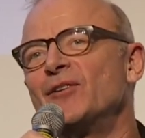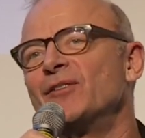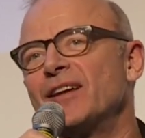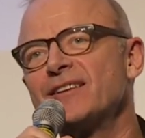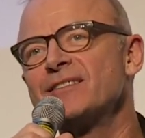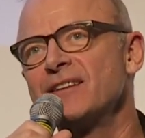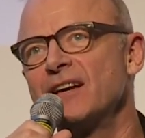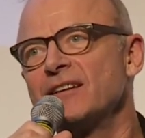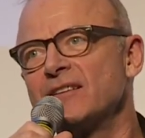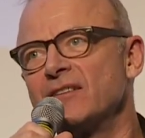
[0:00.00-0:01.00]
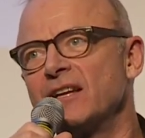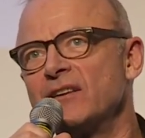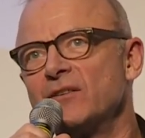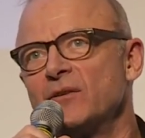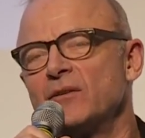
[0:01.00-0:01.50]
you don't understand it really.
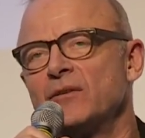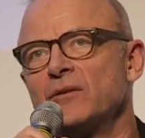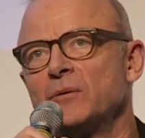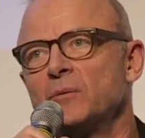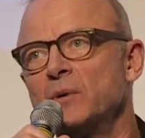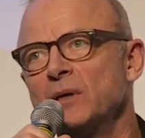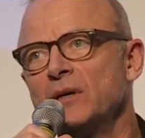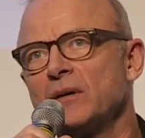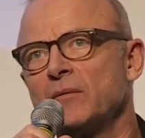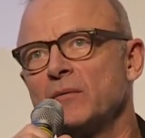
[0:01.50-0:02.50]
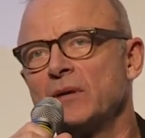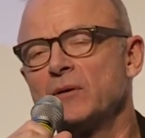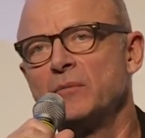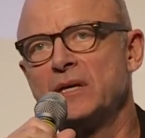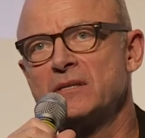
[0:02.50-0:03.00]
When
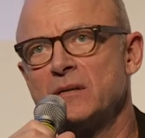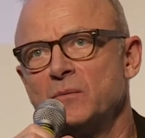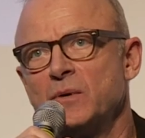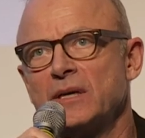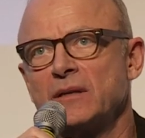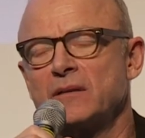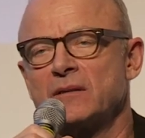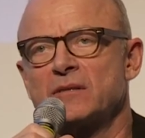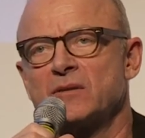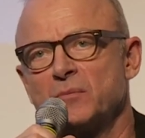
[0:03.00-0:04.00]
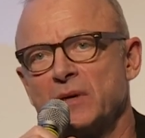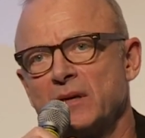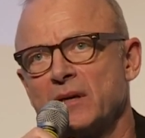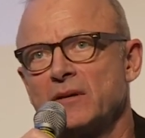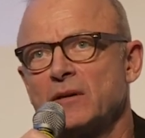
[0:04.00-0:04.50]
you meet someone, there's so many
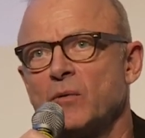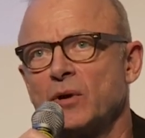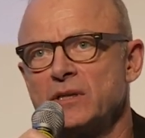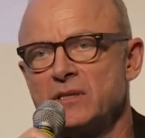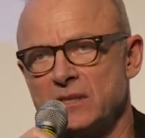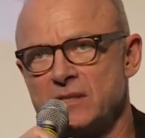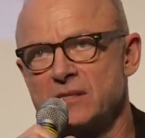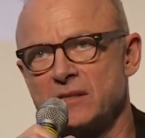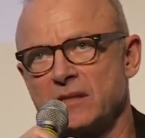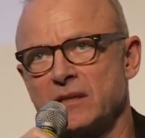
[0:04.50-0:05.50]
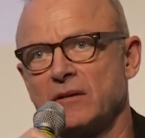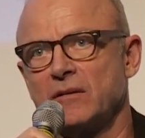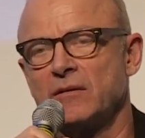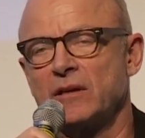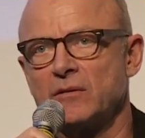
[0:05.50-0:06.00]
other qualities
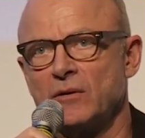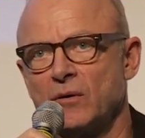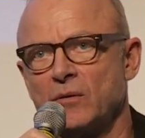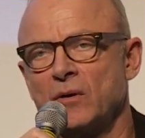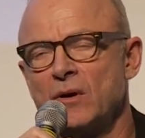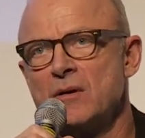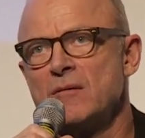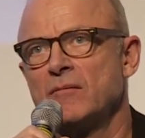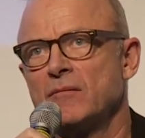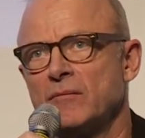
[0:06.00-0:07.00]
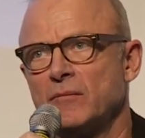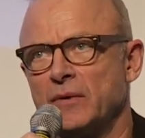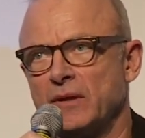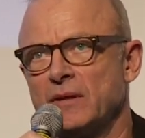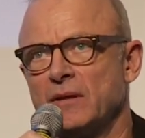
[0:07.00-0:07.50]
that you go
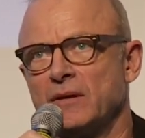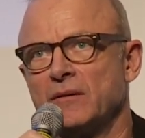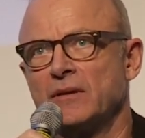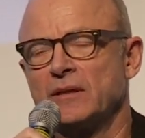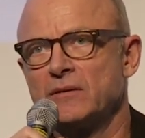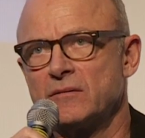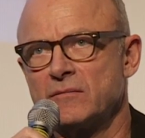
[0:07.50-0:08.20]
with. That